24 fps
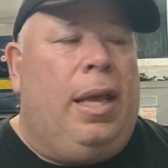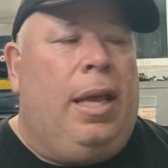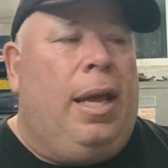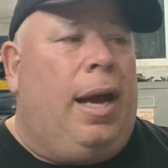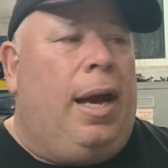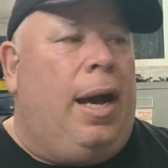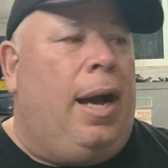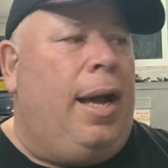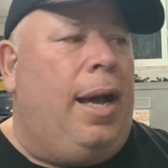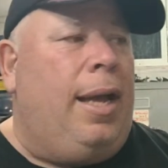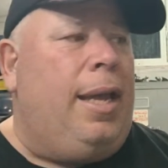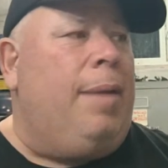
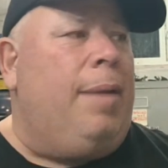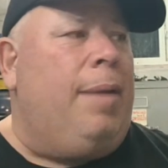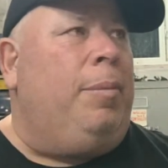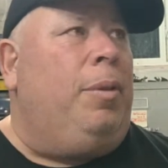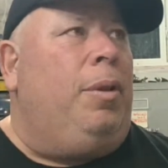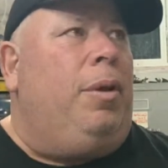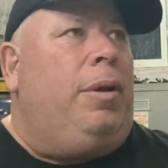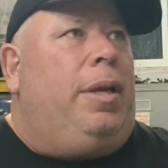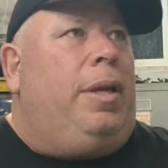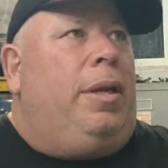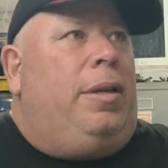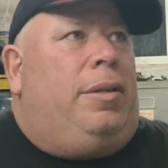I am
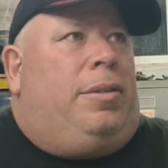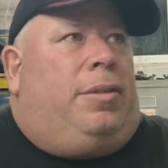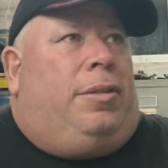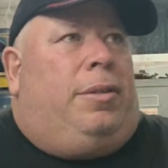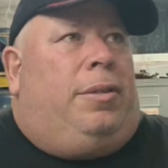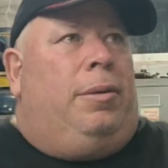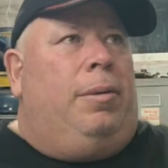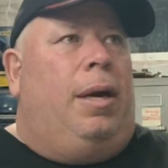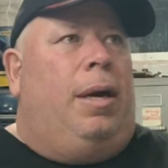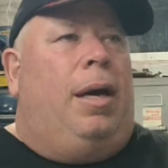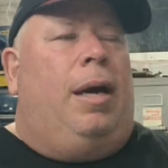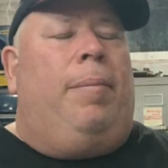looking
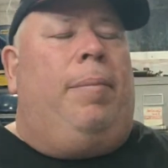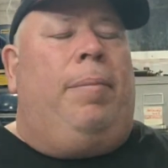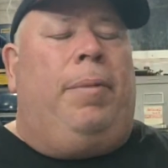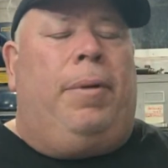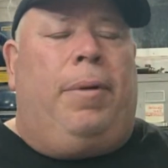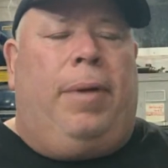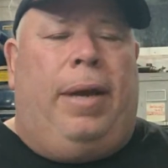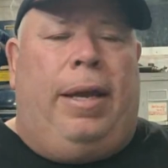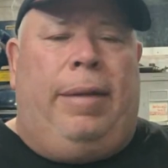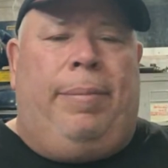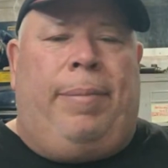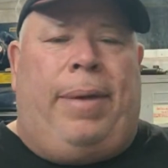to
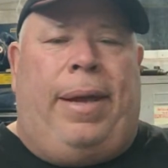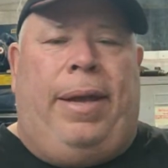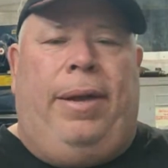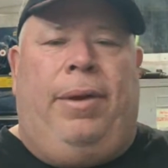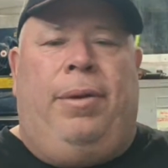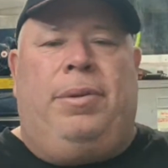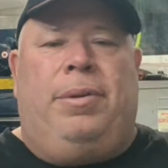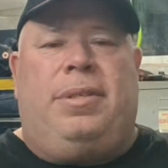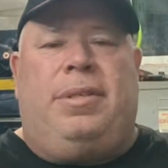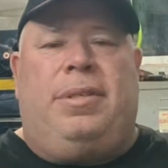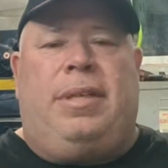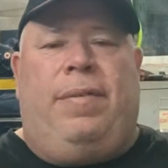upgrade my
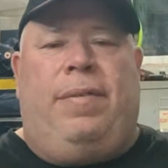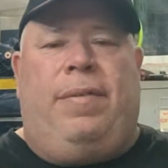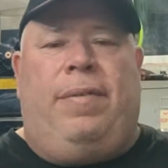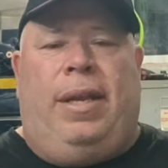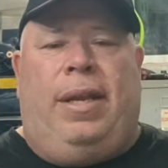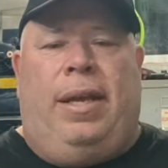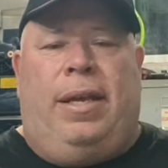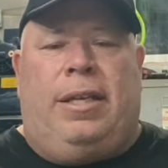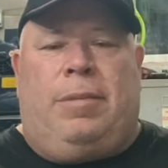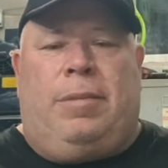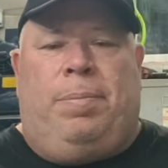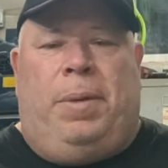
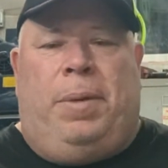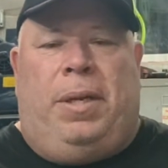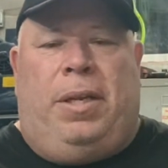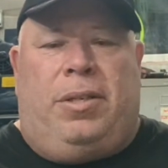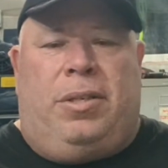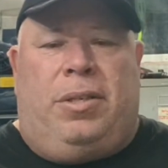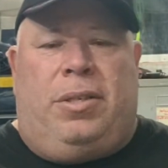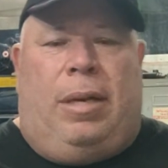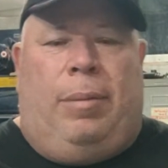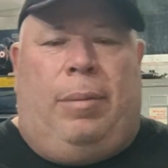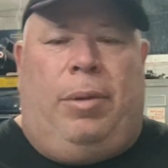07 Expedition.